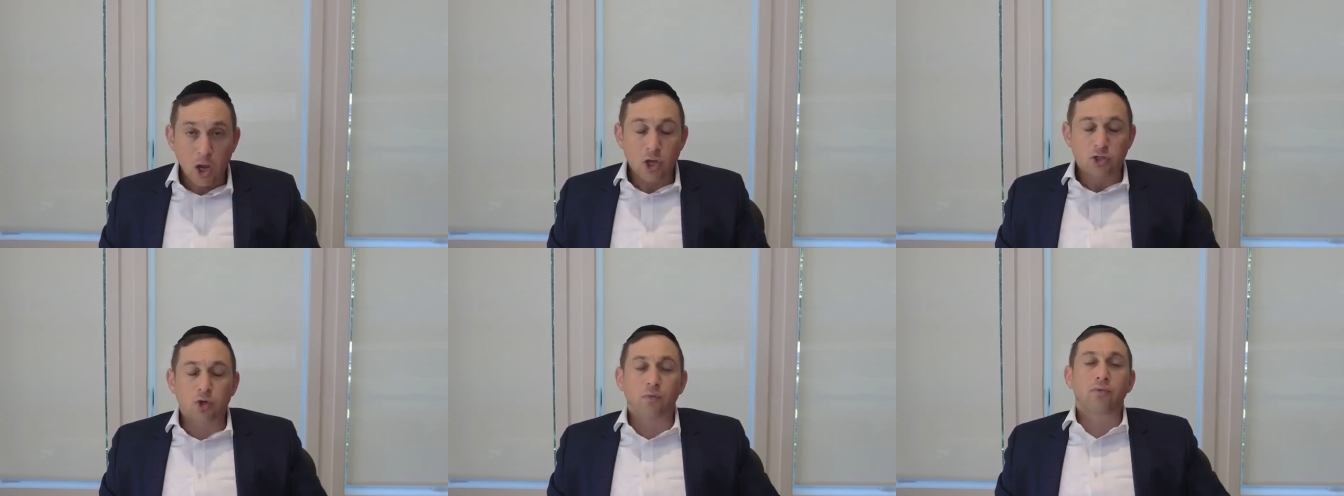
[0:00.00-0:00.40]

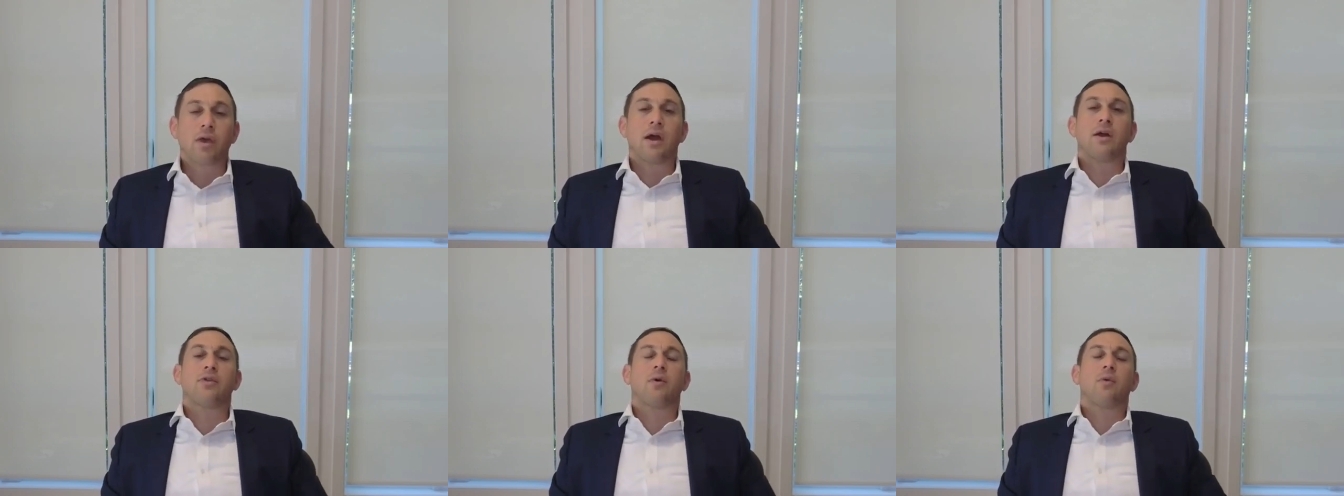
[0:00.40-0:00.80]
So
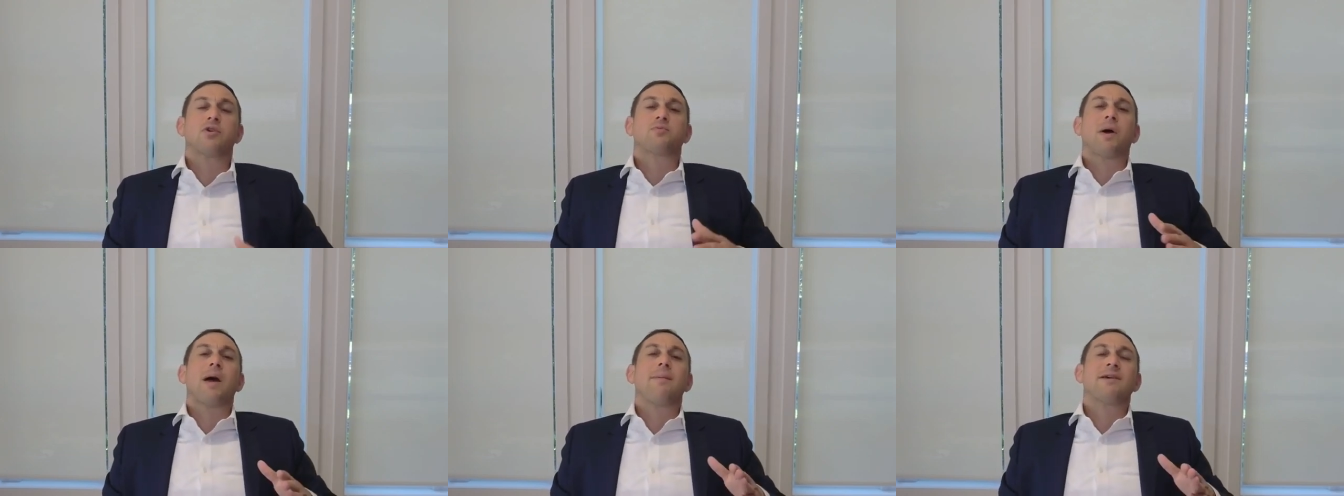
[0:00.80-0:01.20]
the
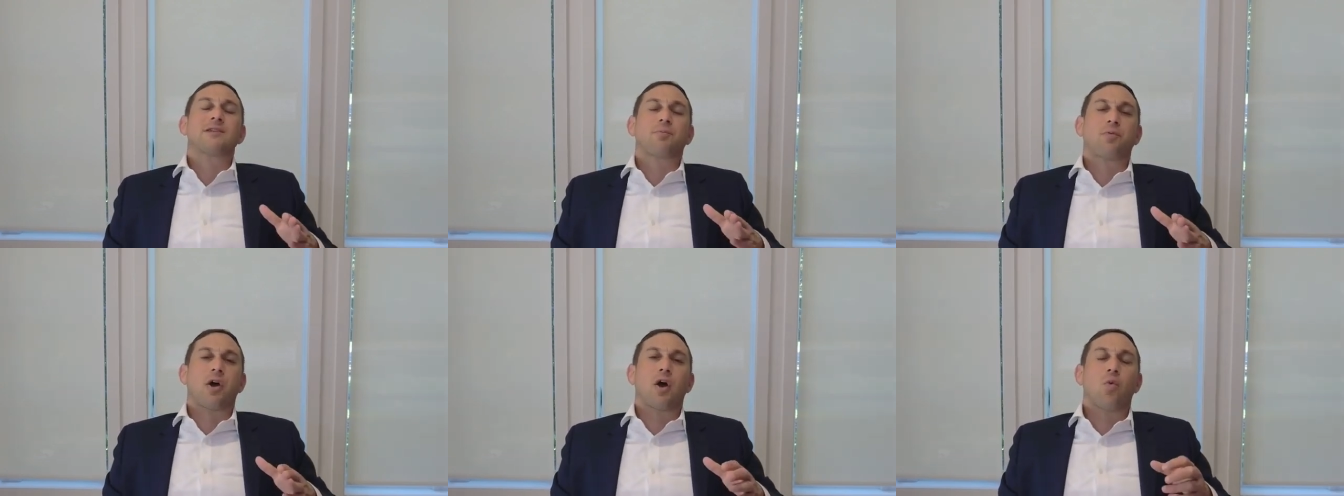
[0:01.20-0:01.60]
Rashbam has a
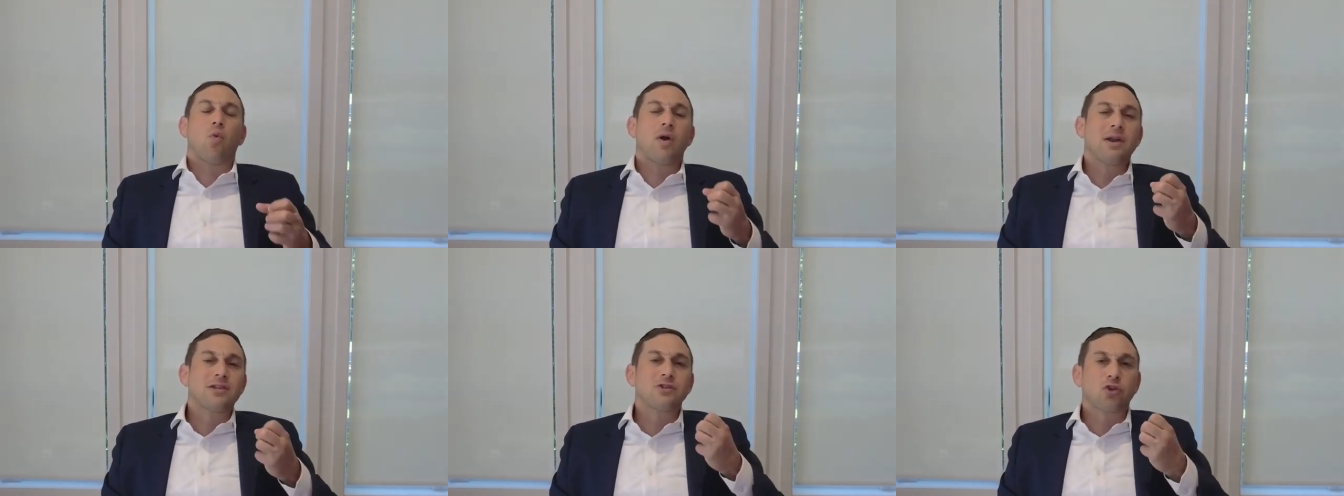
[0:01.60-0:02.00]
problem.
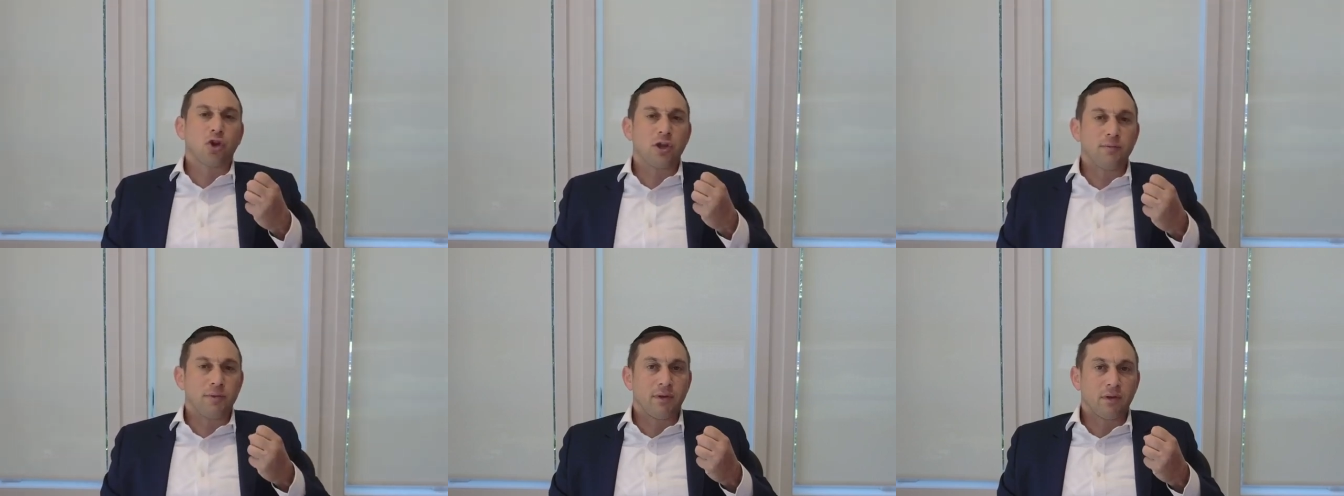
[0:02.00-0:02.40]
What is
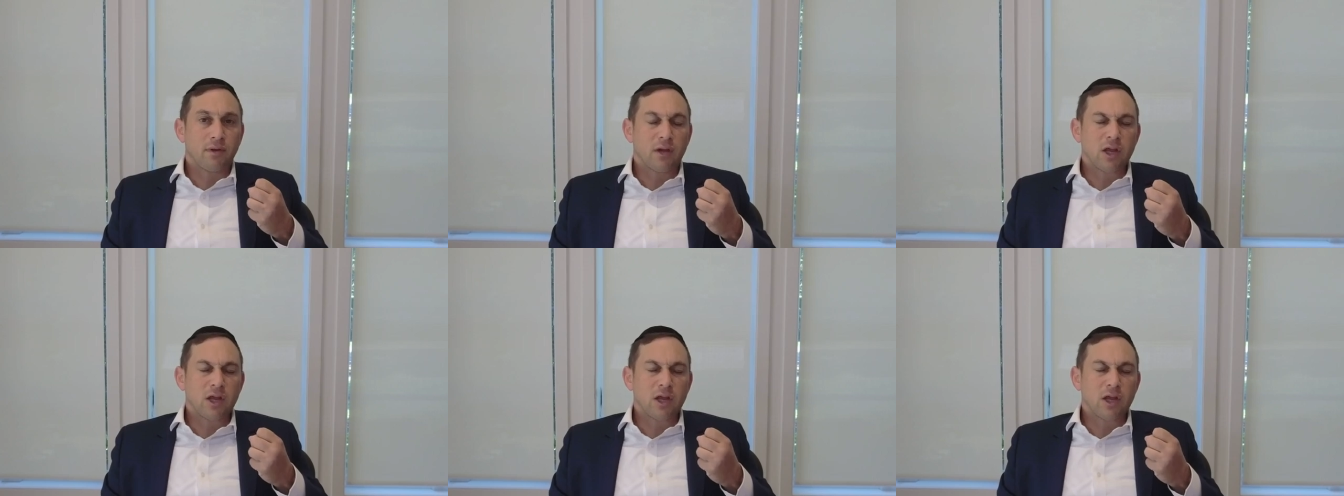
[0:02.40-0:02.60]
toimin?